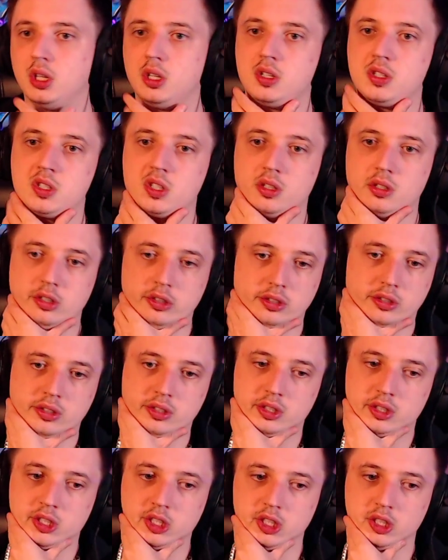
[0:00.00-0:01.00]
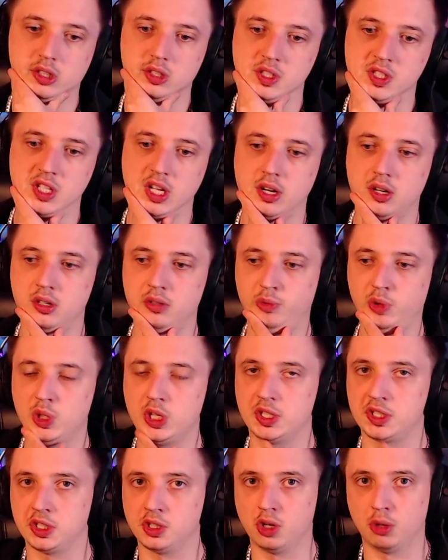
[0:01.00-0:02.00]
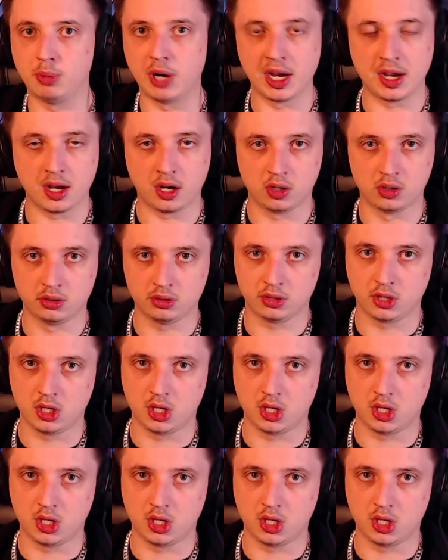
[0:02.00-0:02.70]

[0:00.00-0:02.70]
So started a few days ago by now.